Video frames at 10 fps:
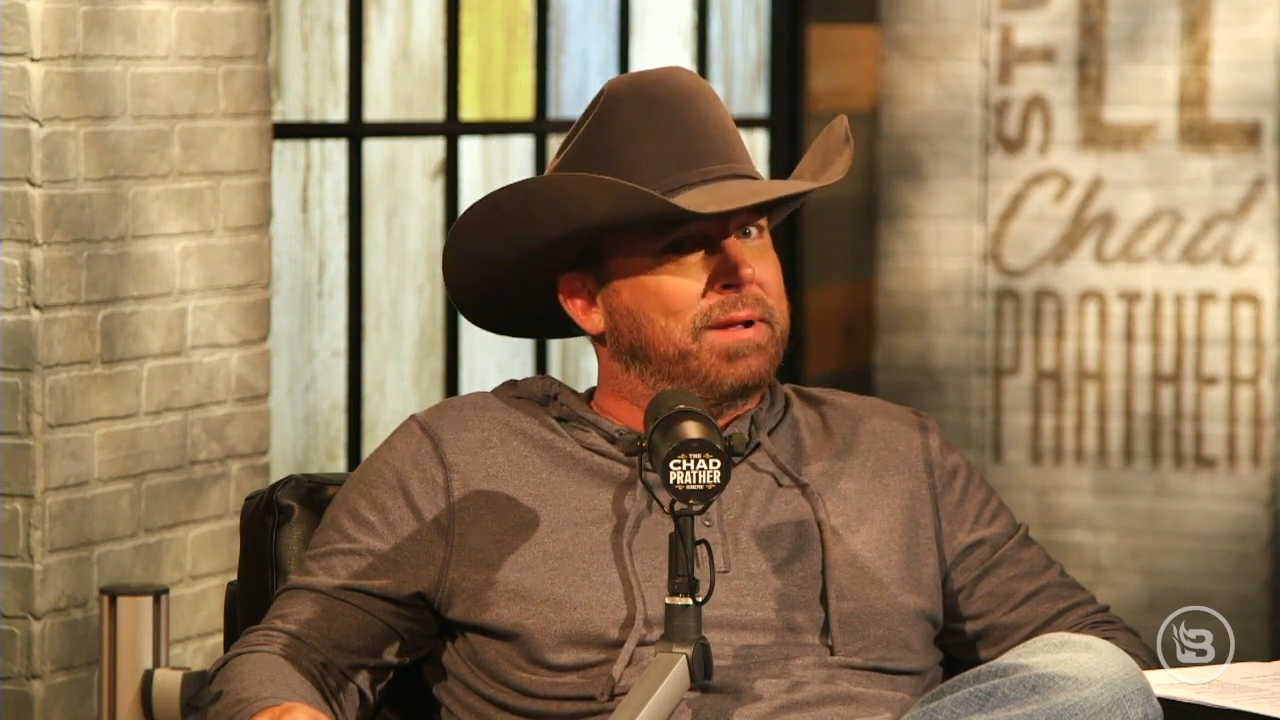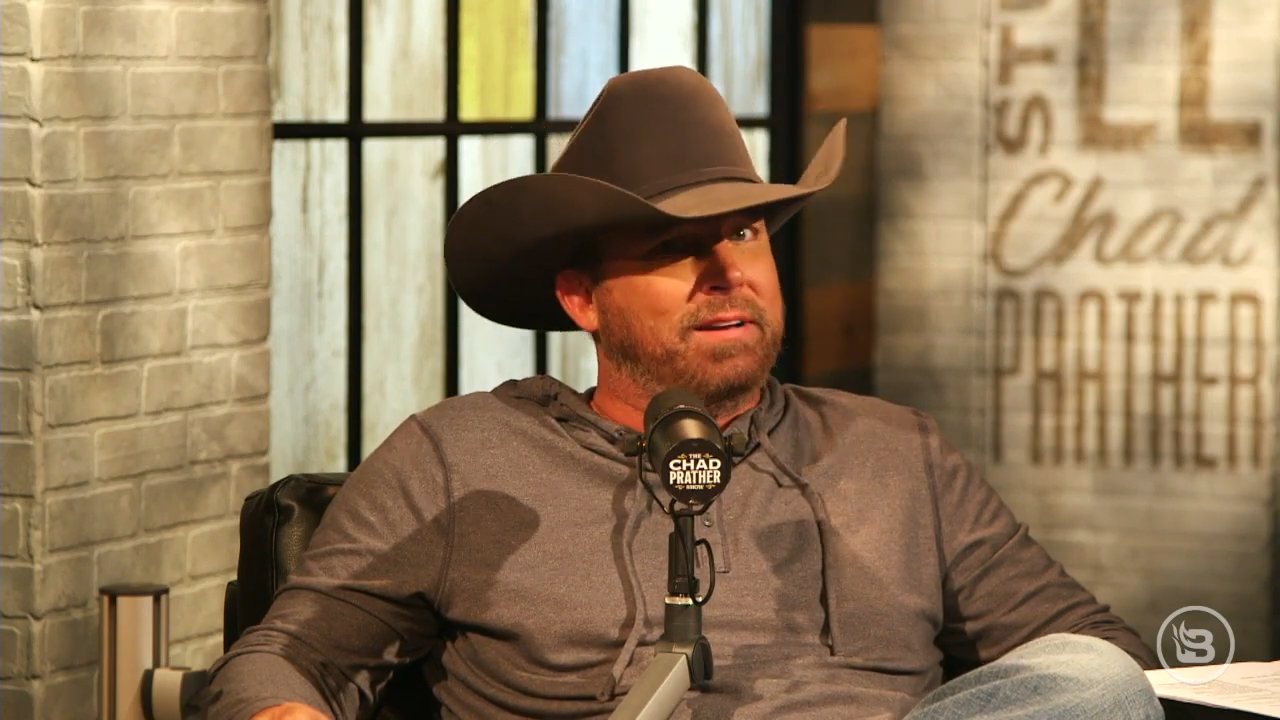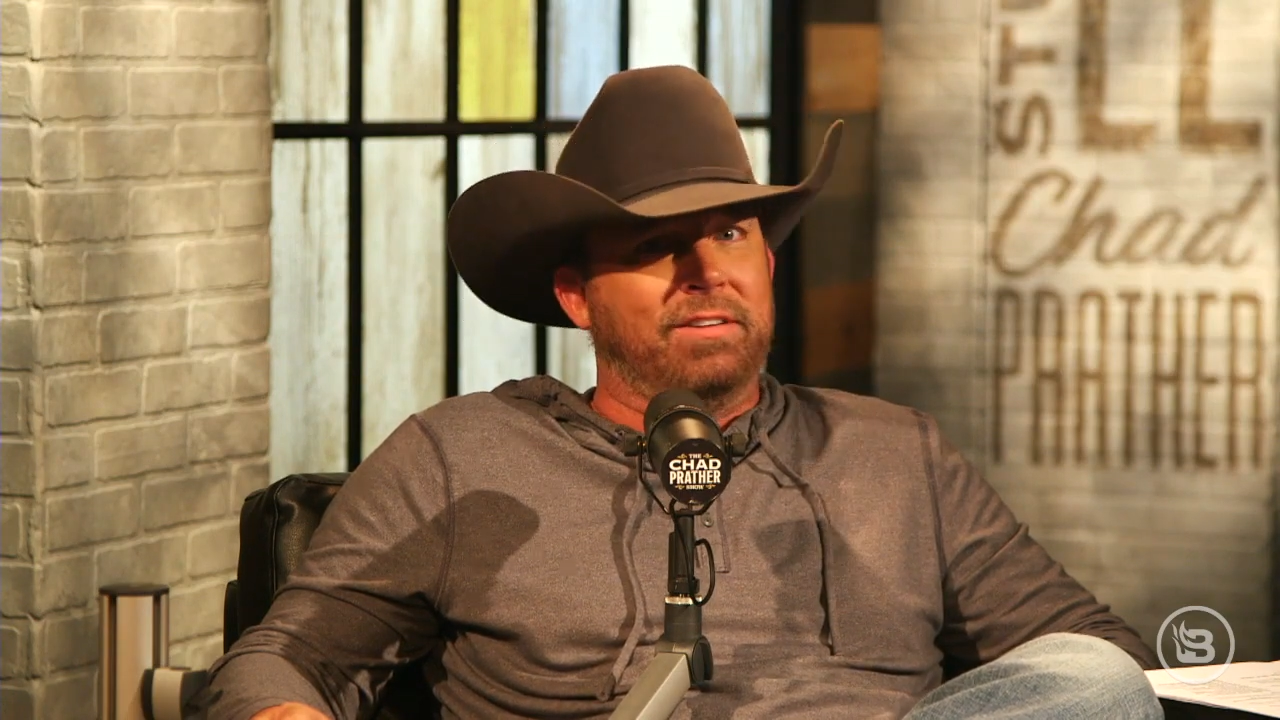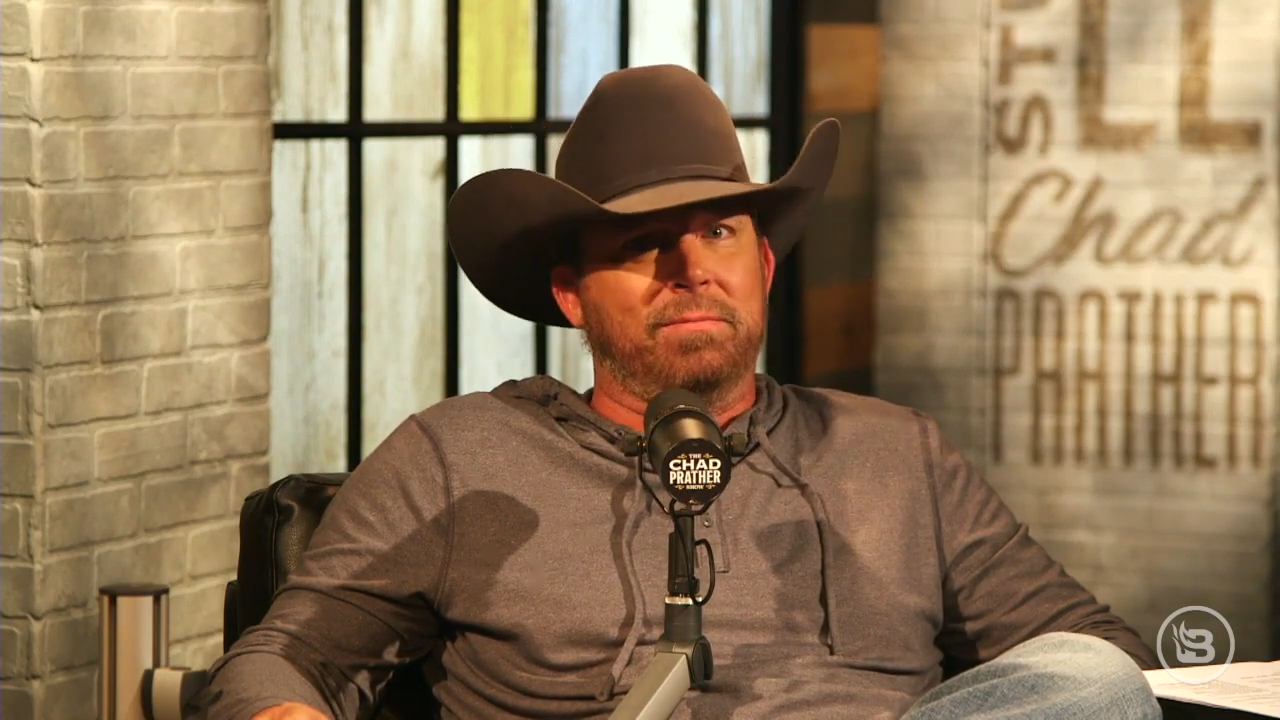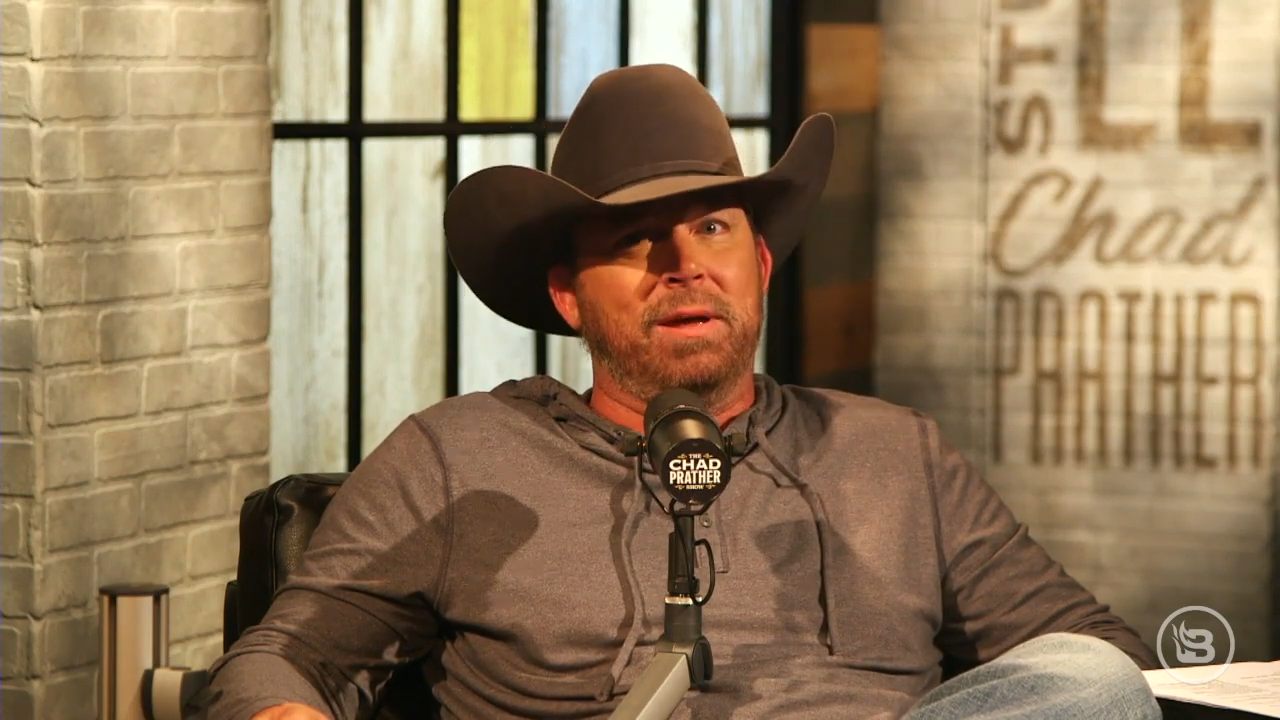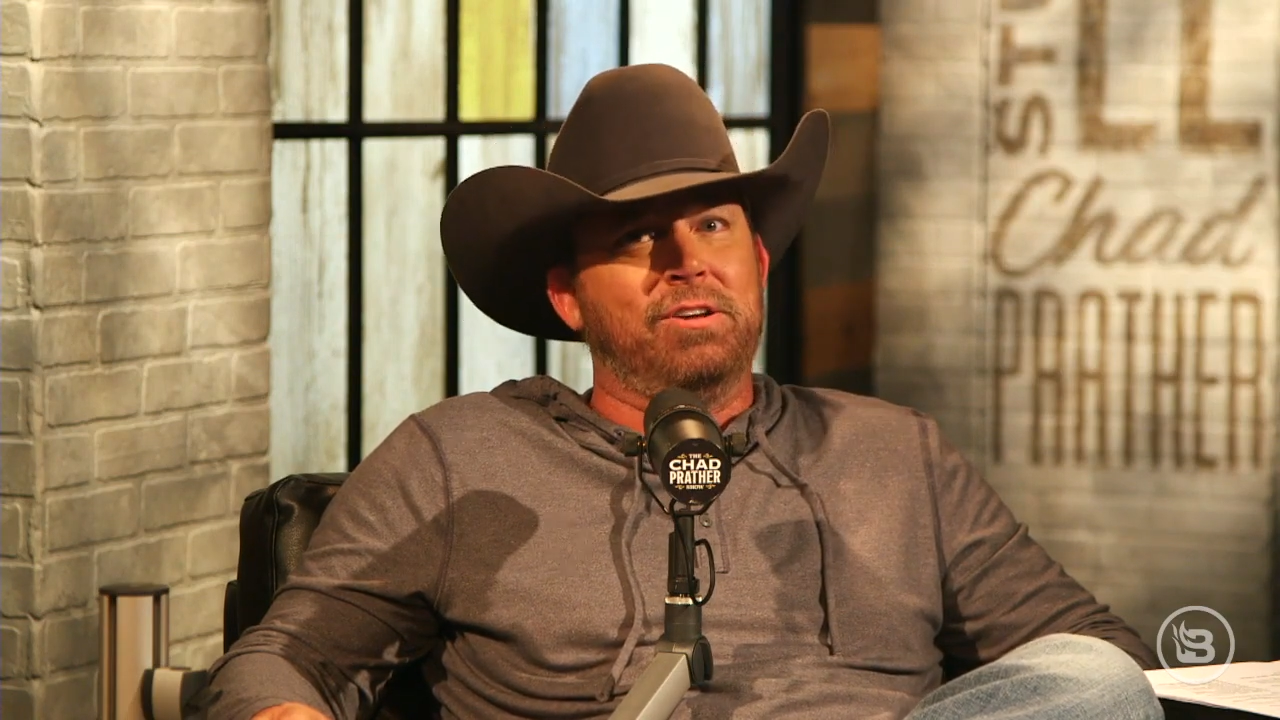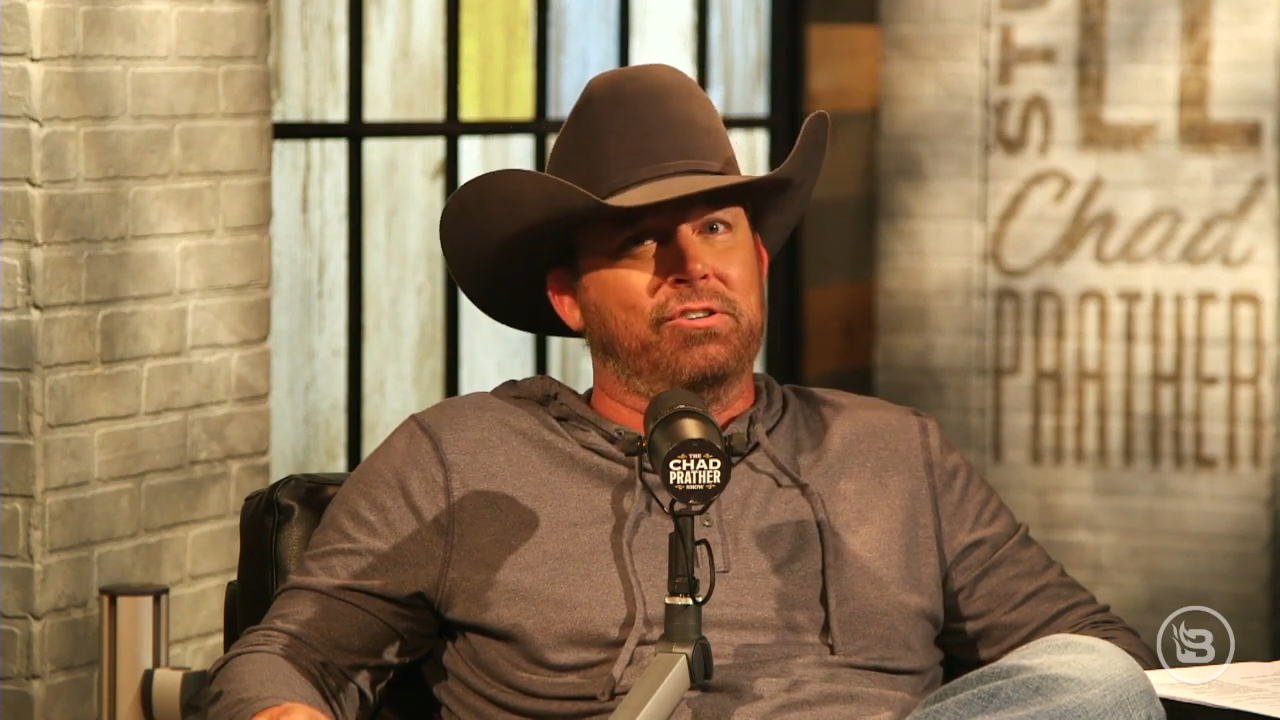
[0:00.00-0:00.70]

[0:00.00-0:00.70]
but it doesn't mean